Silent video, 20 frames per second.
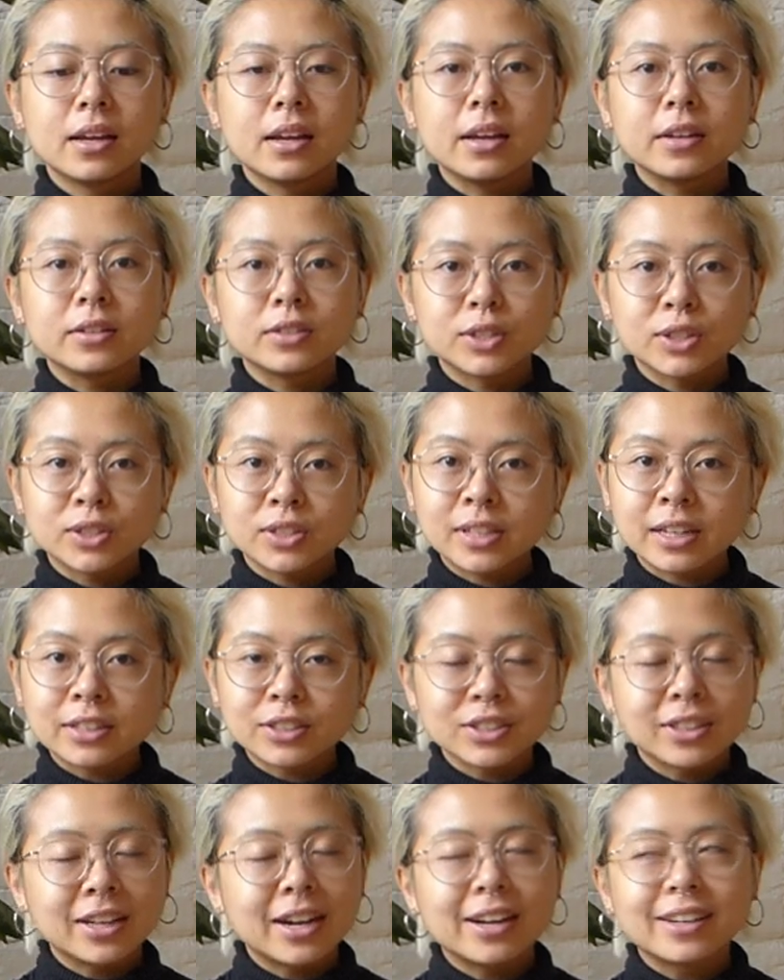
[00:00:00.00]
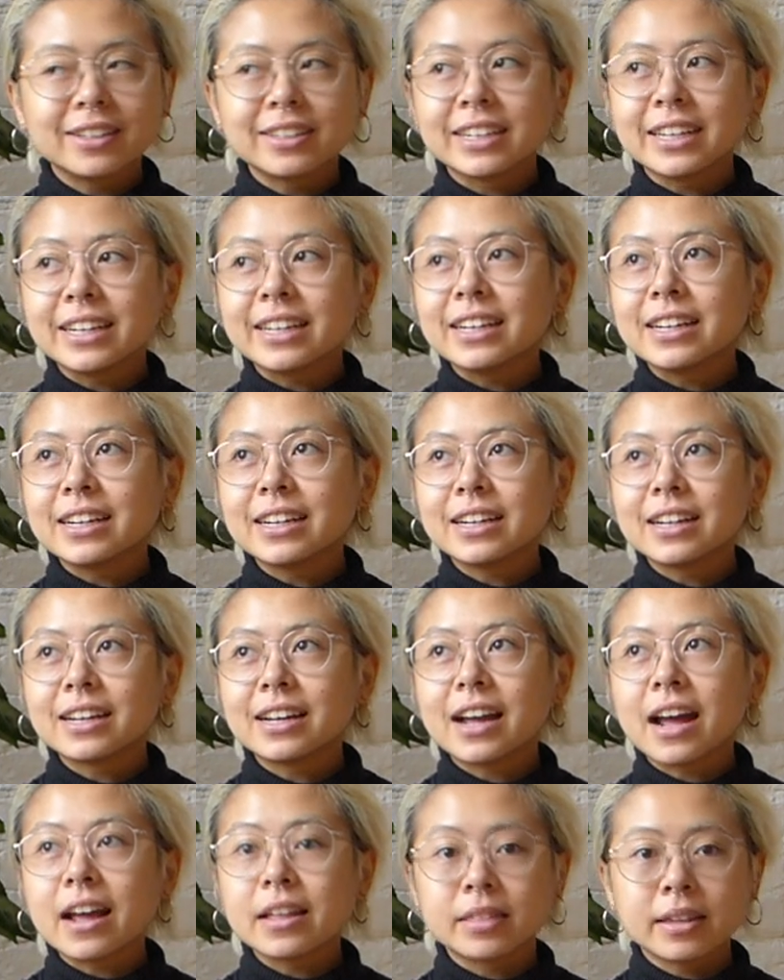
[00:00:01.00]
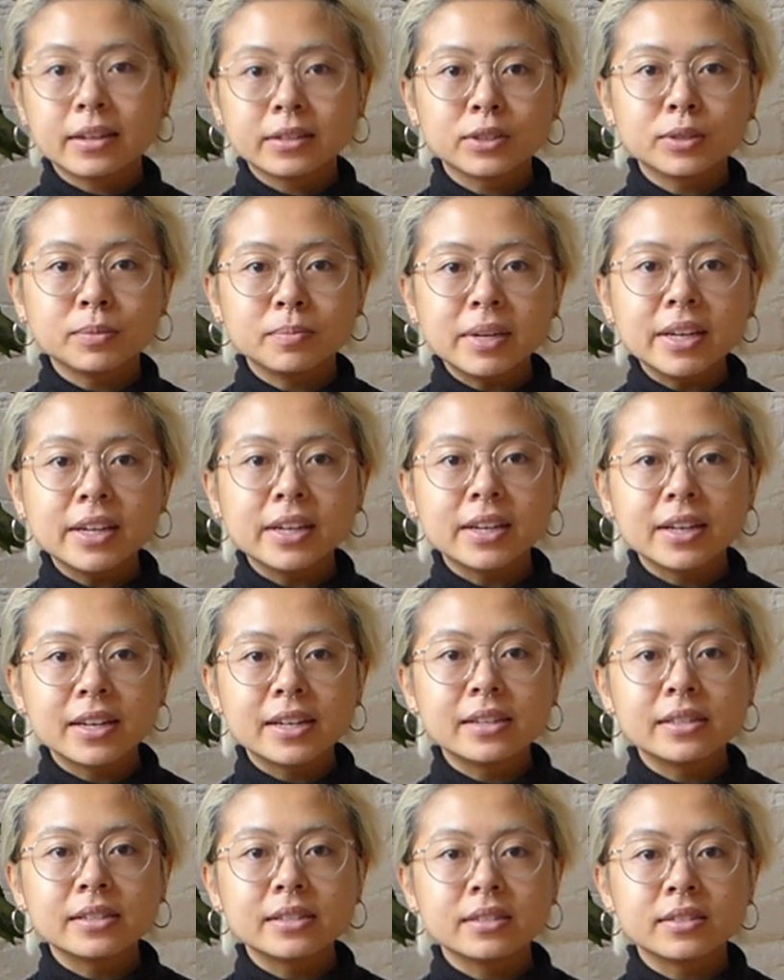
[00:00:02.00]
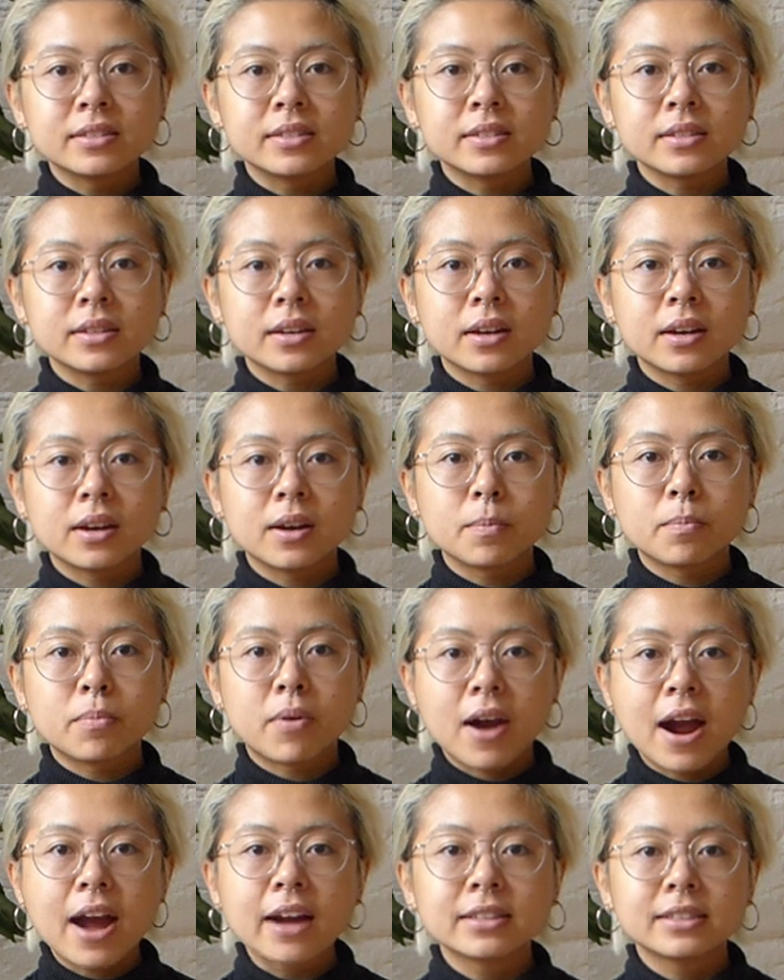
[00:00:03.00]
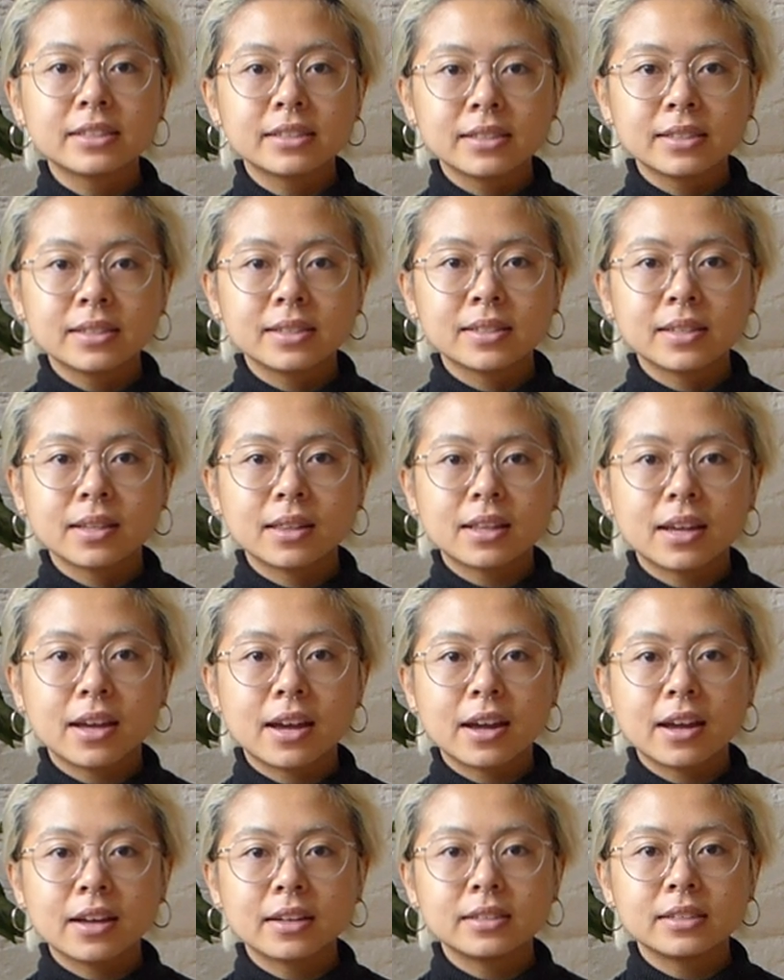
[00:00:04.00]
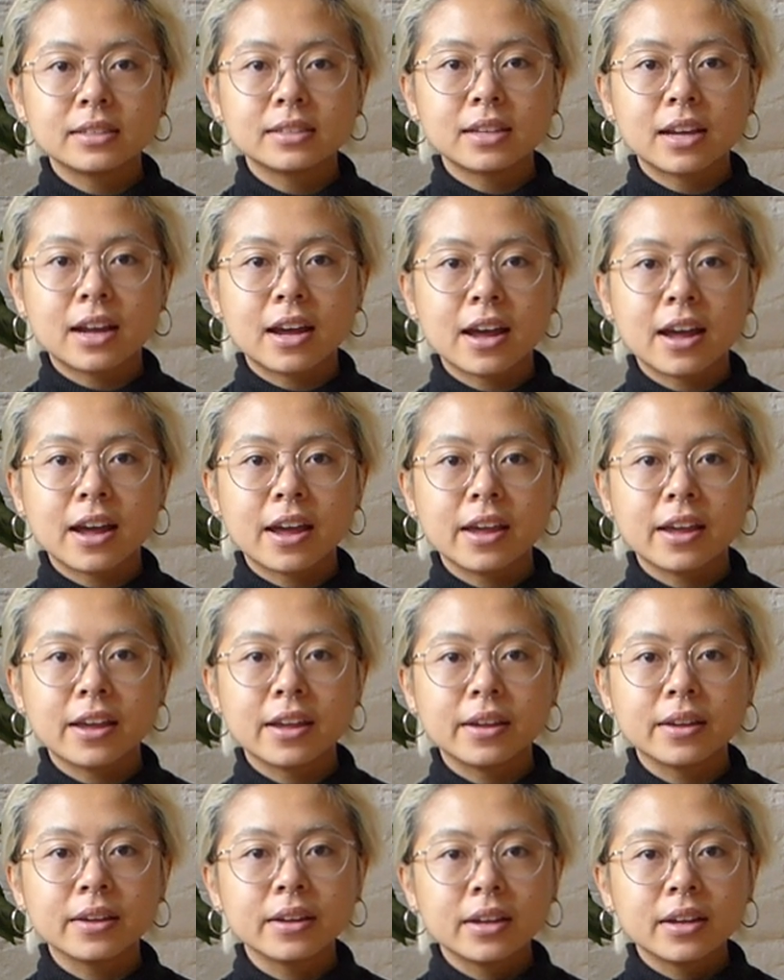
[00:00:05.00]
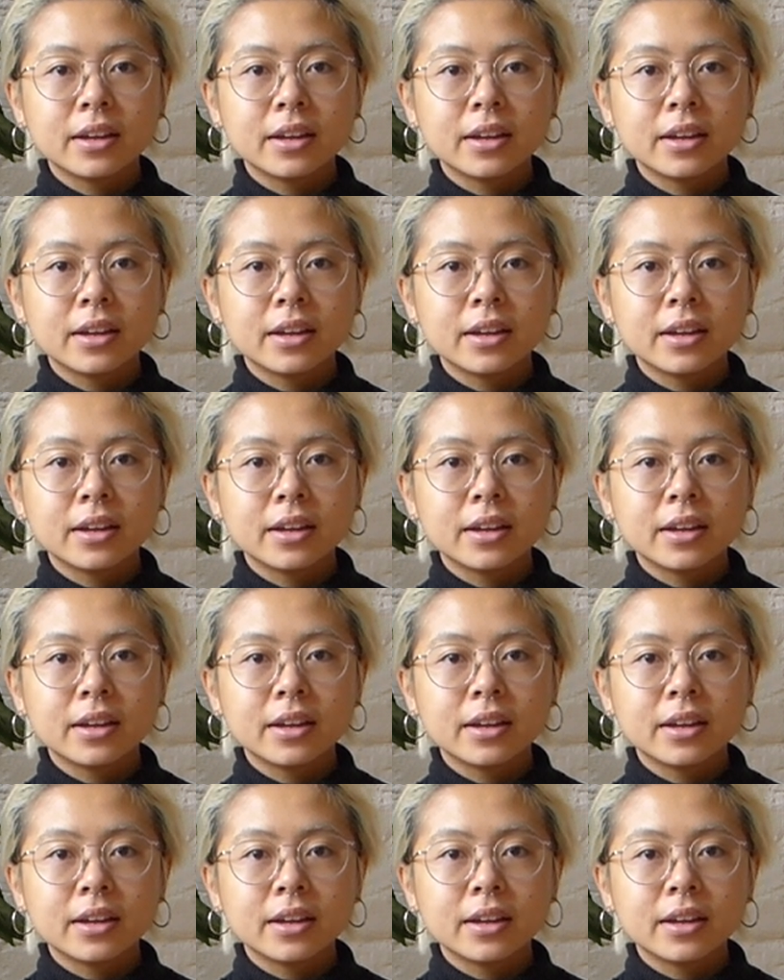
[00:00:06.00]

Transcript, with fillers: Intersectionality, I think to me, is a practice that I